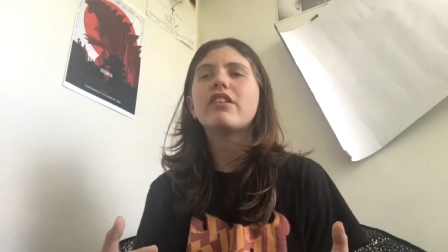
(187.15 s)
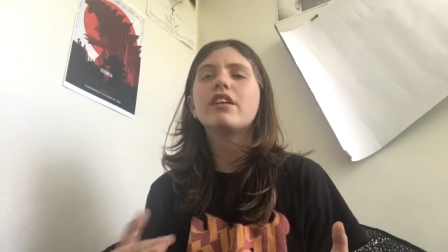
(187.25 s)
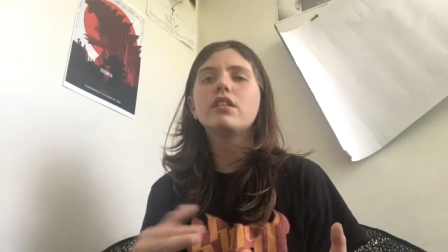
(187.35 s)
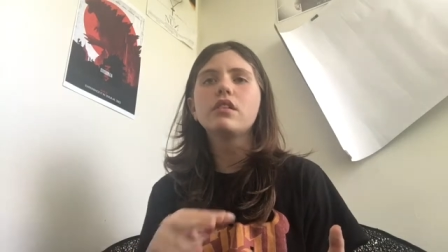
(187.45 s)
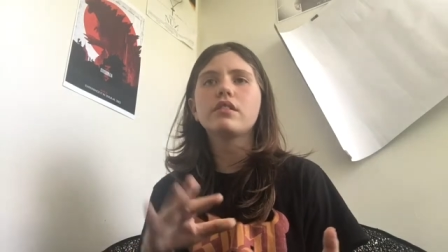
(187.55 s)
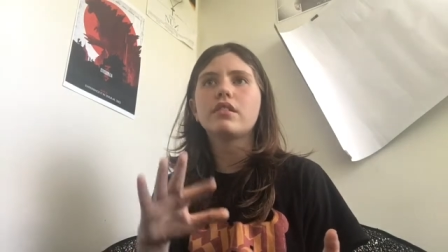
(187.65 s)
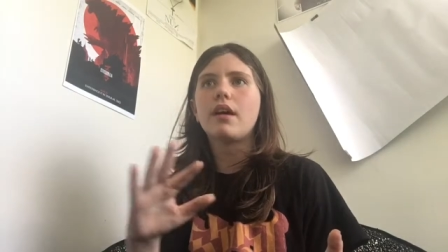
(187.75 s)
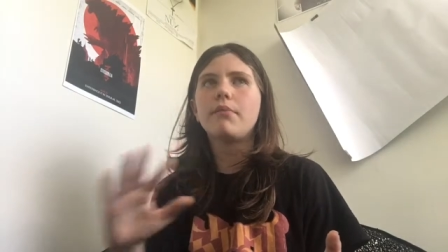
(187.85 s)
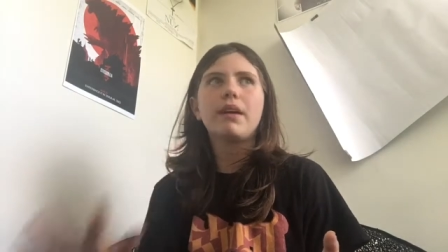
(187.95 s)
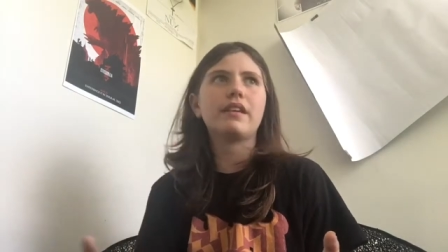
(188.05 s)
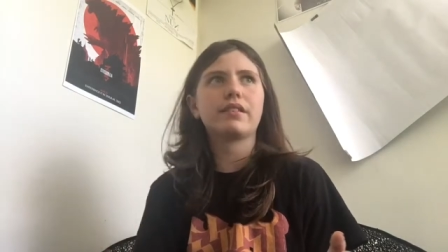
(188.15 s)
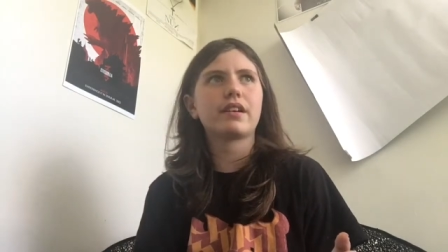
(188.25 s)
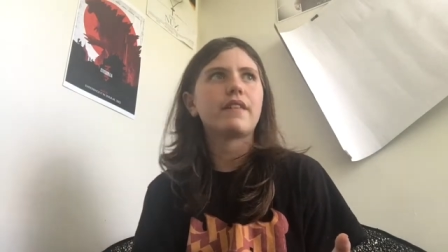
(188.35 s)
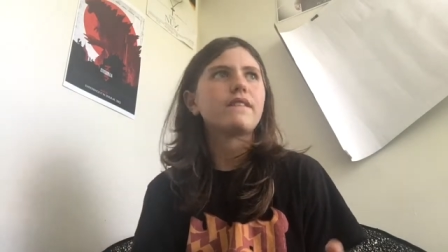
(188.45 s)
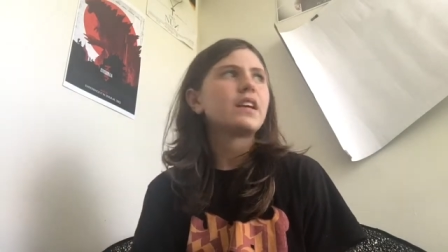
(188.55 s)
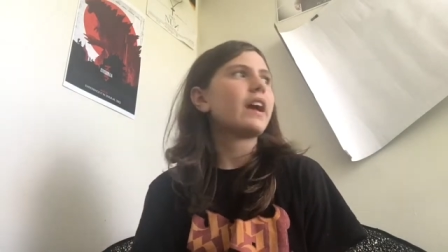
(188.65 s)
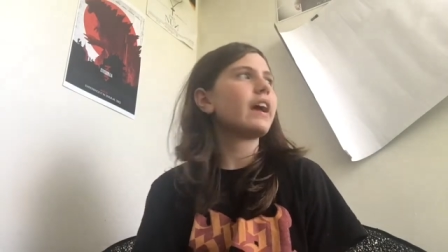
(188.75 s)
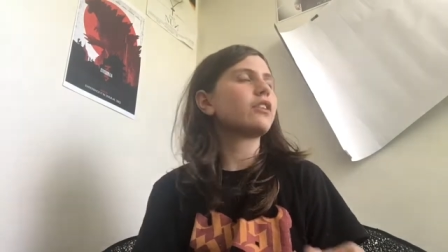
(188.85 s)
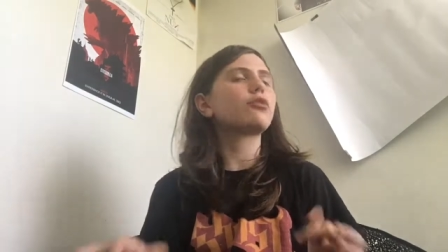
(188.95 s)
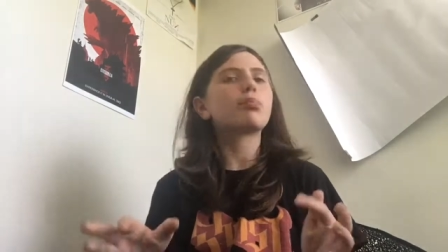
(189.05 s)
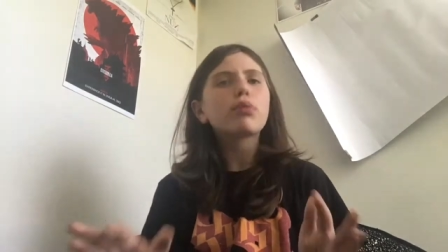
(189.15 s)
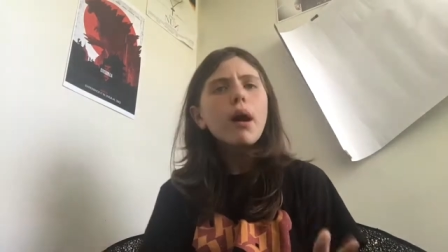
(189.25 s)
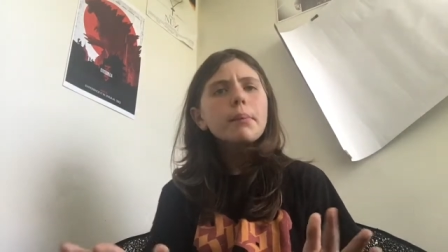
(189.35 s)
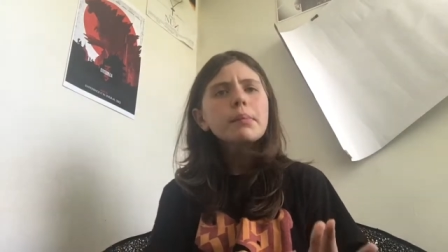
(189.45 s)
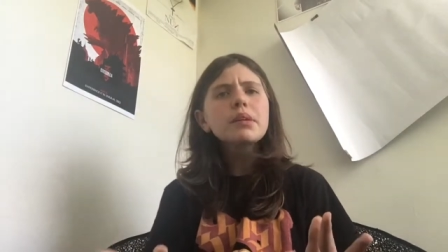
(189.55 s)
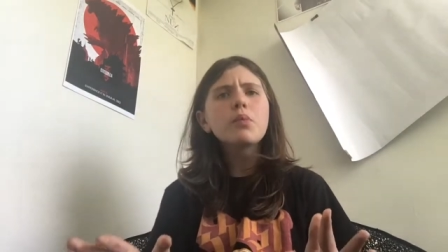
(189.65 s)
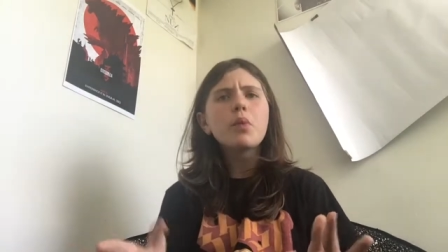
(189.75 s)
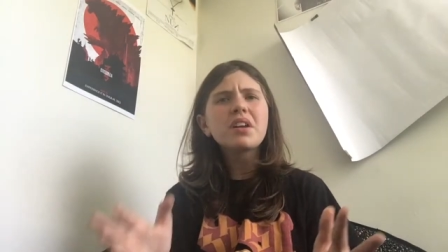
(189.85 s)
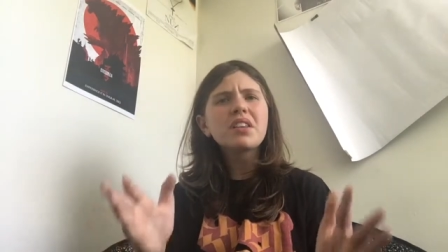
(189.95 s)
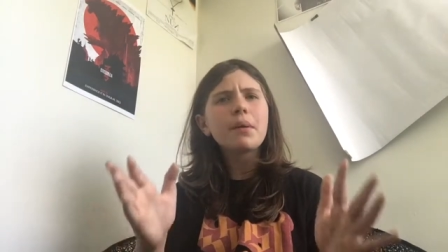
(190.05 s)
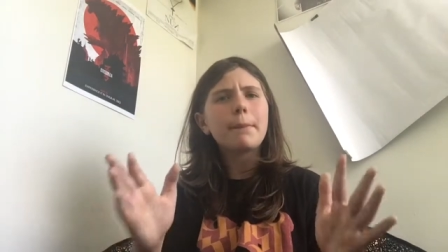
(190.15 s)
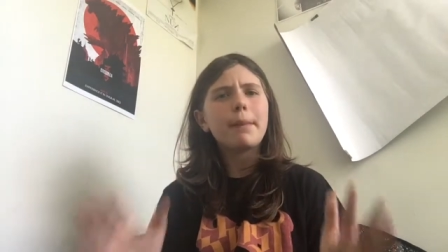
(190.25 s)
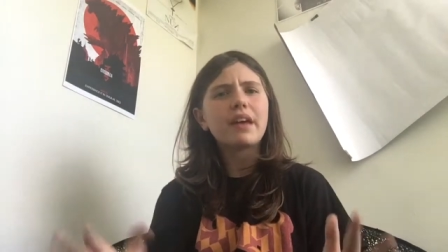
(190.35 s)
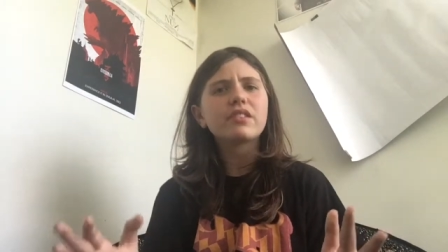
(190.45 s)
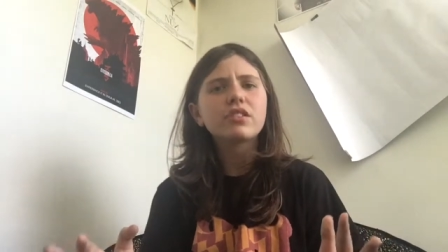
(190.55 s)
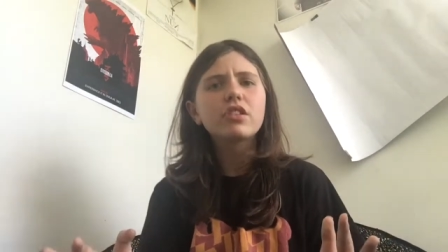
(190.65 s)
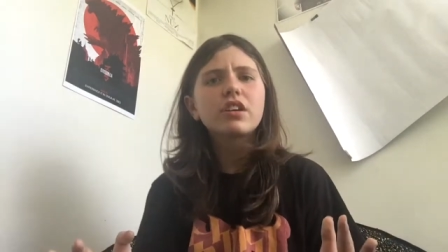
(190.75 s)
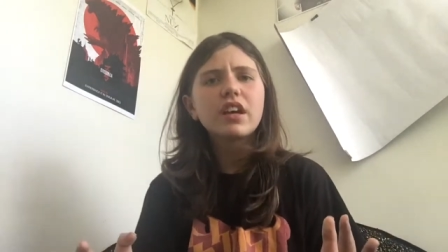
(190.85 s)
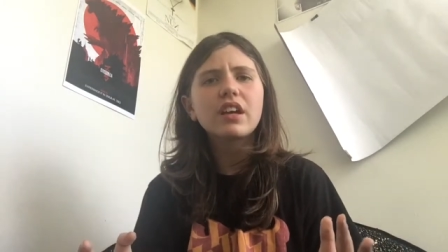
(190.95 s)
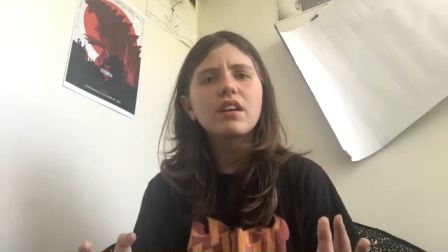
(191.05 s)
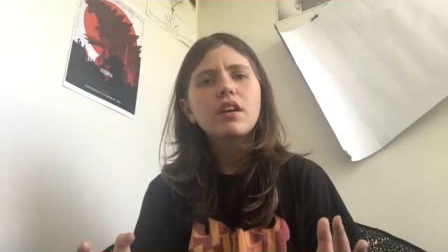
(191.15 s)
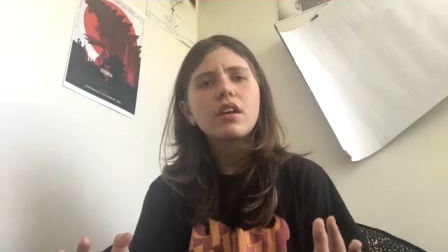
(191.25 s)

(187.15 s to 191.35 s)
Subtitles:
It looks amazing, and it's probably one of the best looking